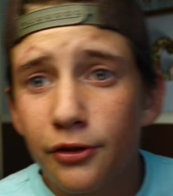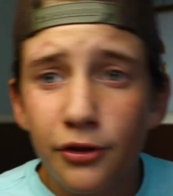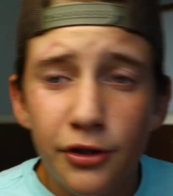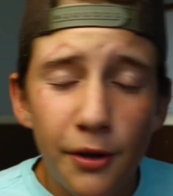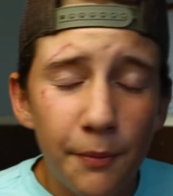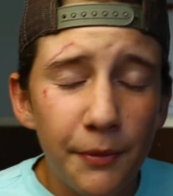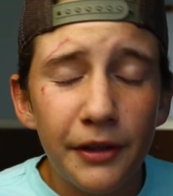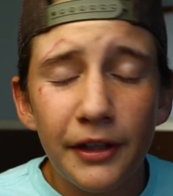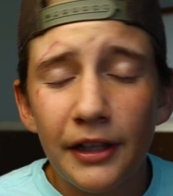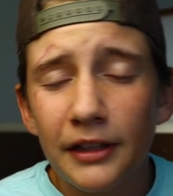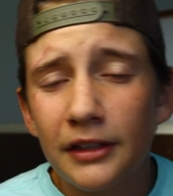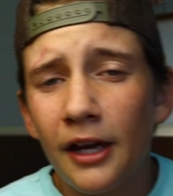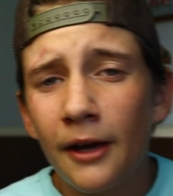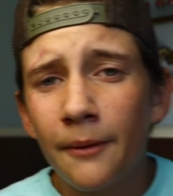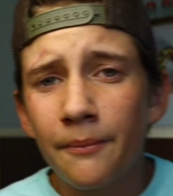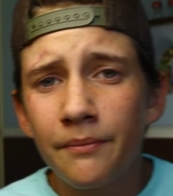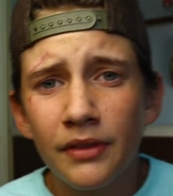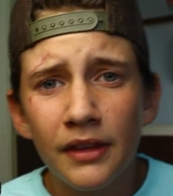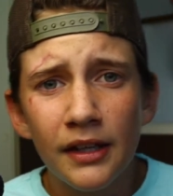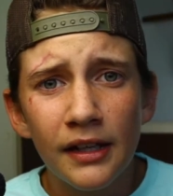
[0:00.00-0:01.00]
or something like
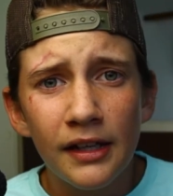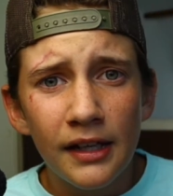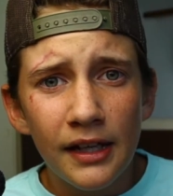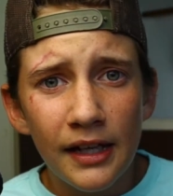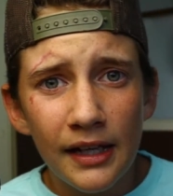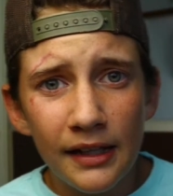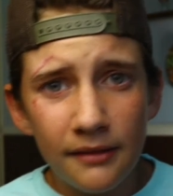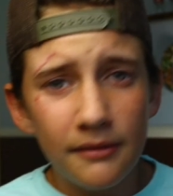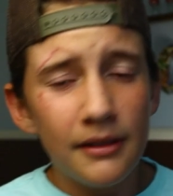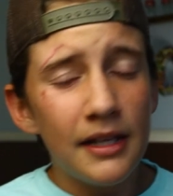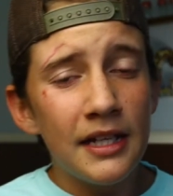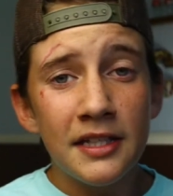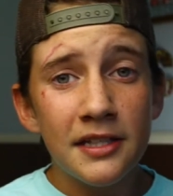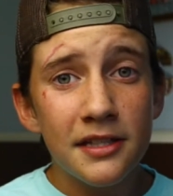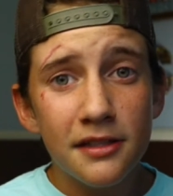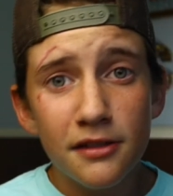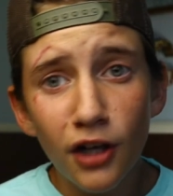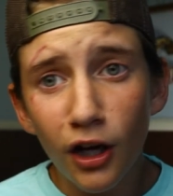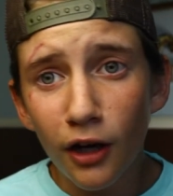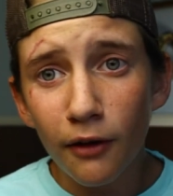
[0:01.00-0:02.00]
that.
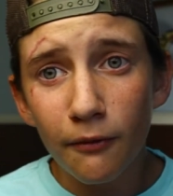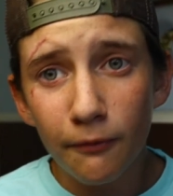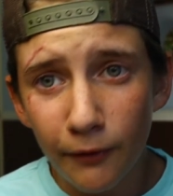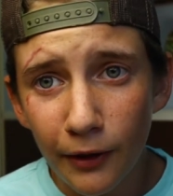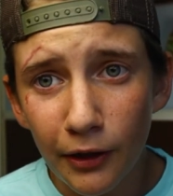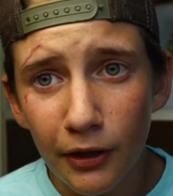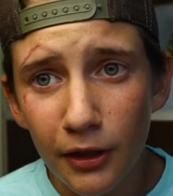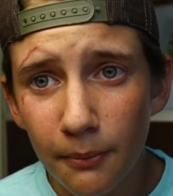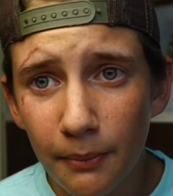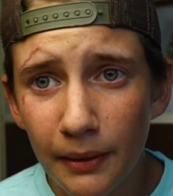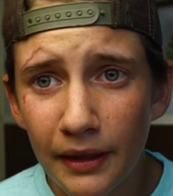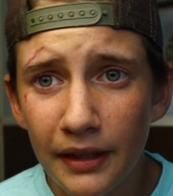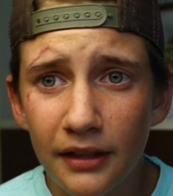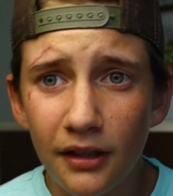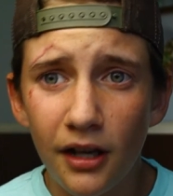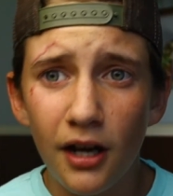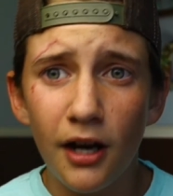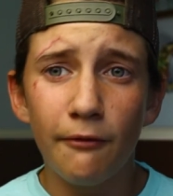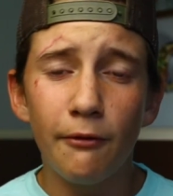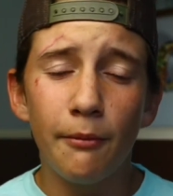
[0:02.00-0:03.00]
It's not very big
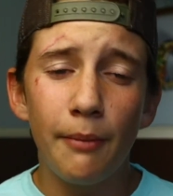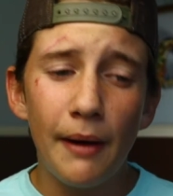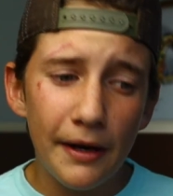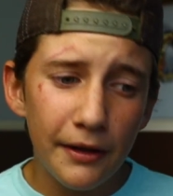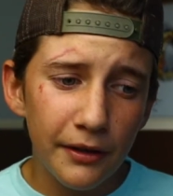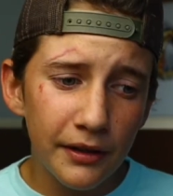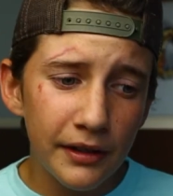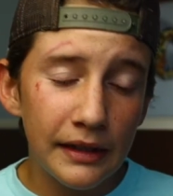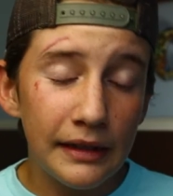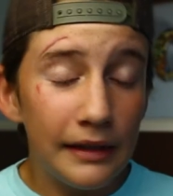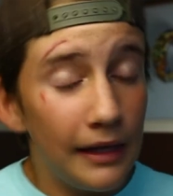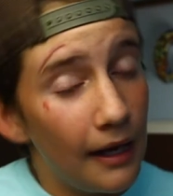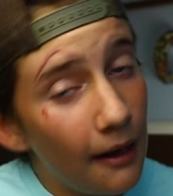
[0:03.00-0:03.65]
of a battery.